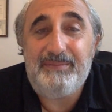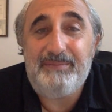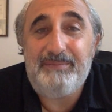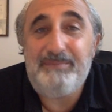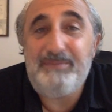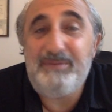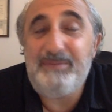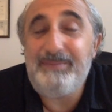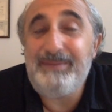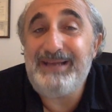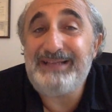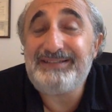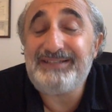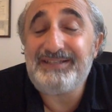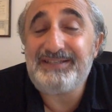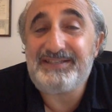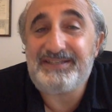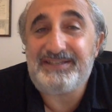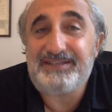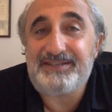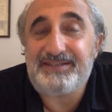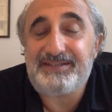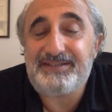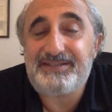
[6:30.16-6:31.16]

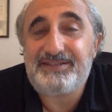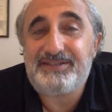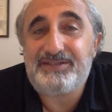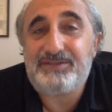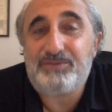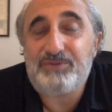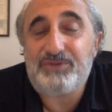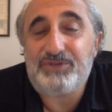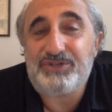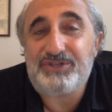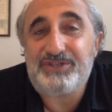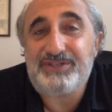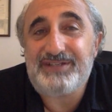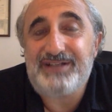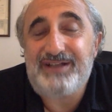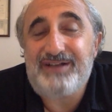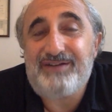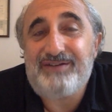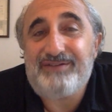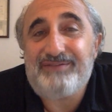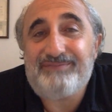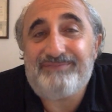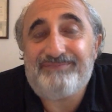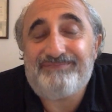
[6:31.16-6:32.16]
Memeticists, which is
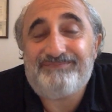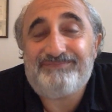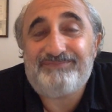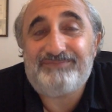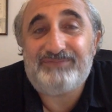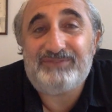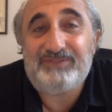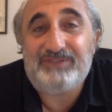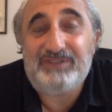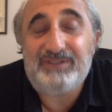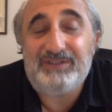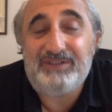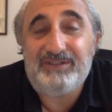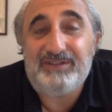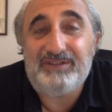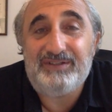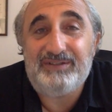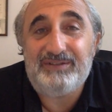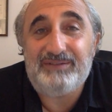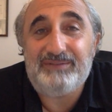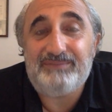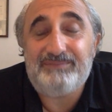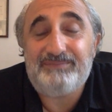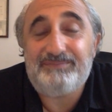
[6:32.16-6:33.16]
now
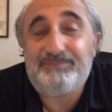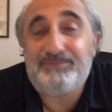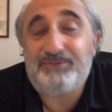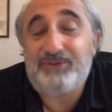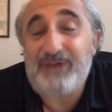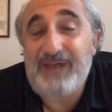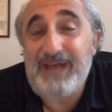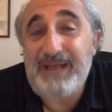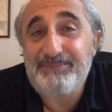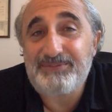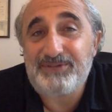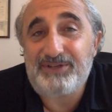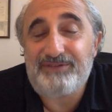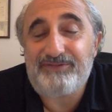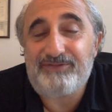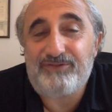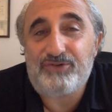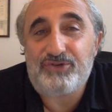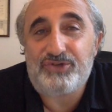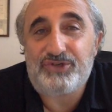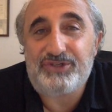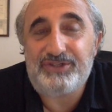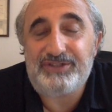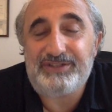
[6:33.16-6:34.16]
perhaps
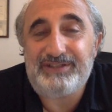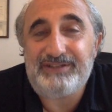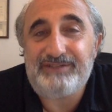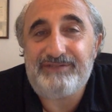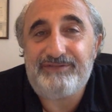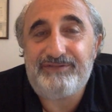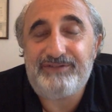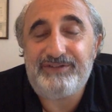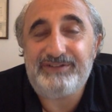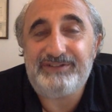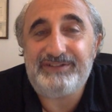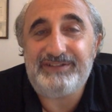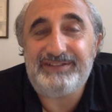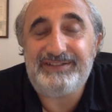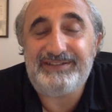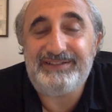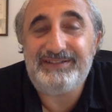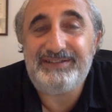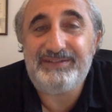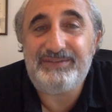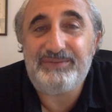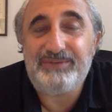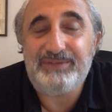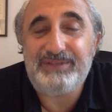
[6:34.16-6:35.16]
unfortunately a field that
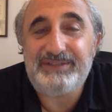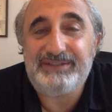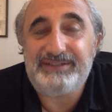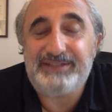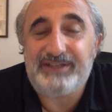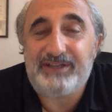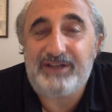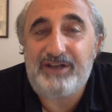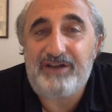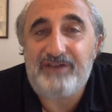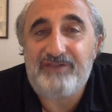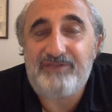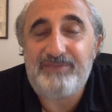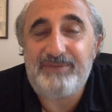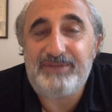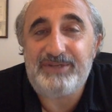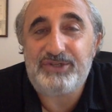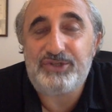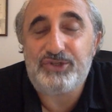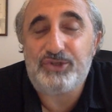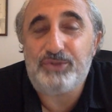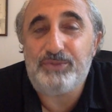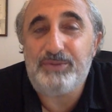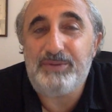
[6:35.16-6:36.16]
didn't really take off
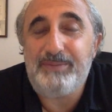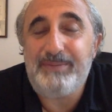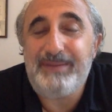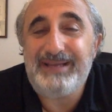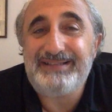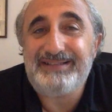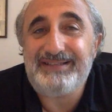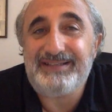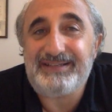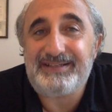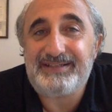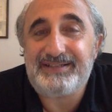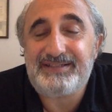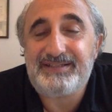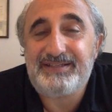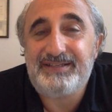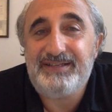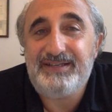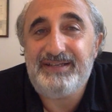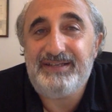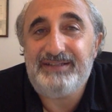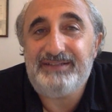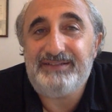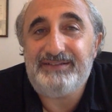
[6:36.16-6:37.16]
much. So memetics
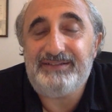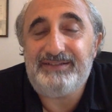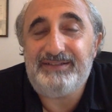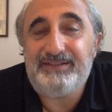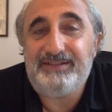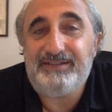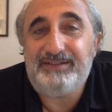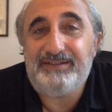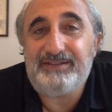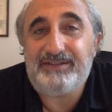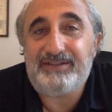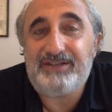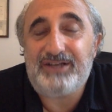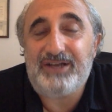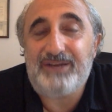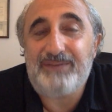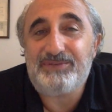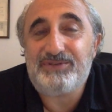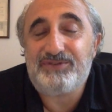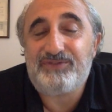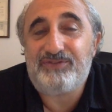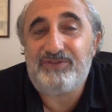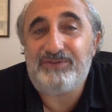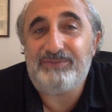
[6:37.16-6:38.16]

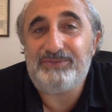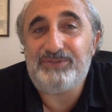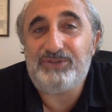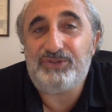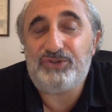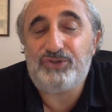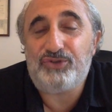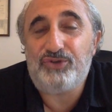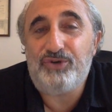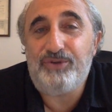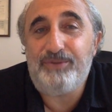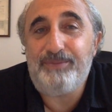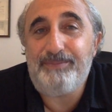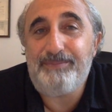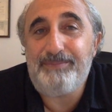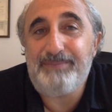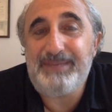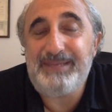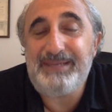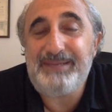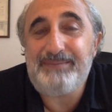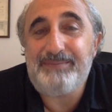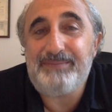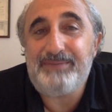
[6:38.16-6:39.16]
comes from the term
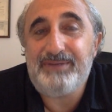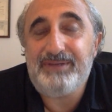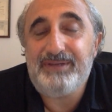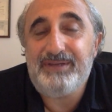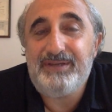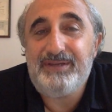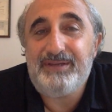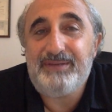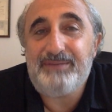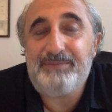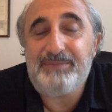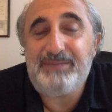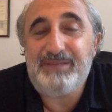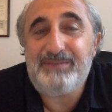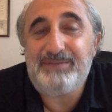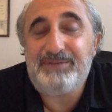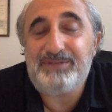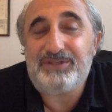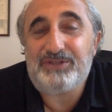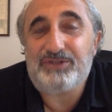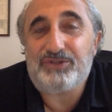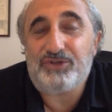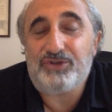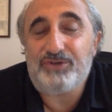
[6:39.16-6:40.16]
meme. Meme is
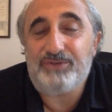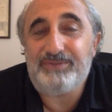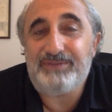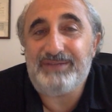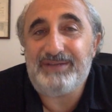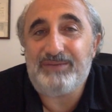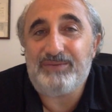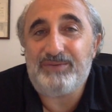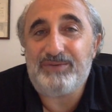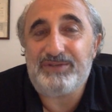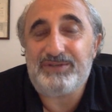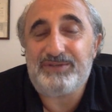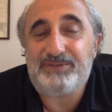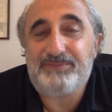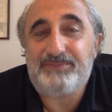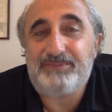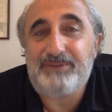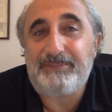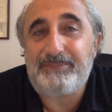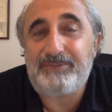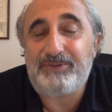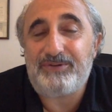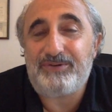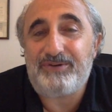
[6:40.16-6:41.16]
a term that was
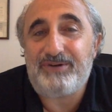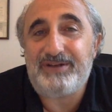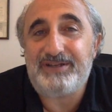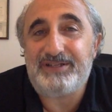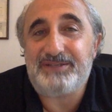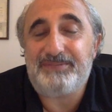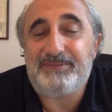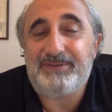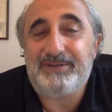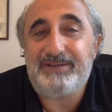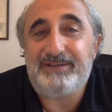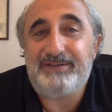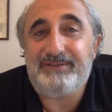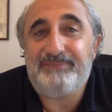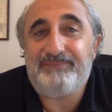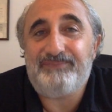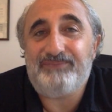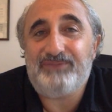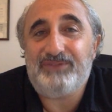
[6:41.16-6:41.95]
popularized by